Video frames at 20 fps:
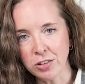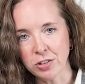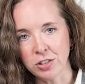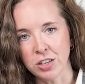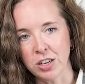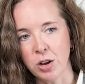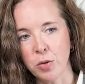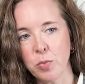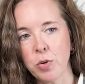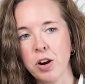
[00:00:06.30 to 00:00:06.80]
in
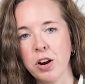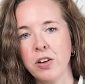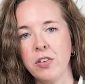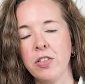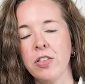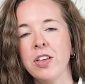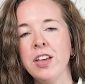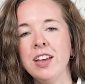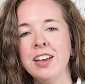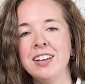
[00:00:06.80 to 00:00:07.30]
net
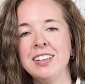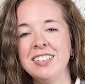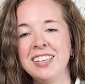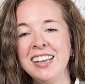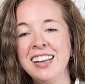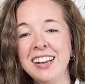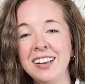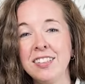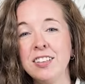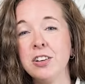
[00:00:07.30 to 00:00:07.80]
worth, to
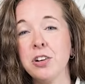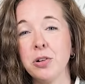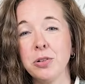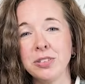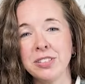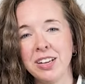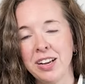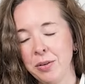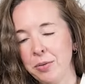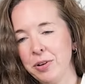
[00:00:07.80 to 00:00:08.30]
hitting the goals
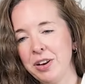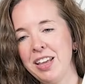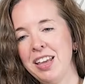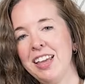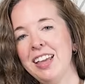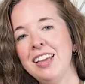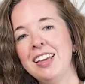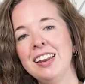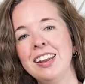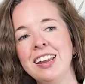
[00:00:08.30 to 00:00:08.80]
that I want to
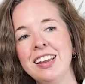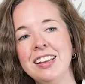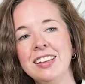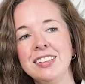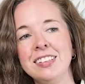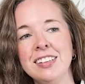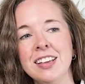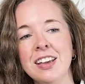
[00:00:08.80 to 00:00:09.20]
hit is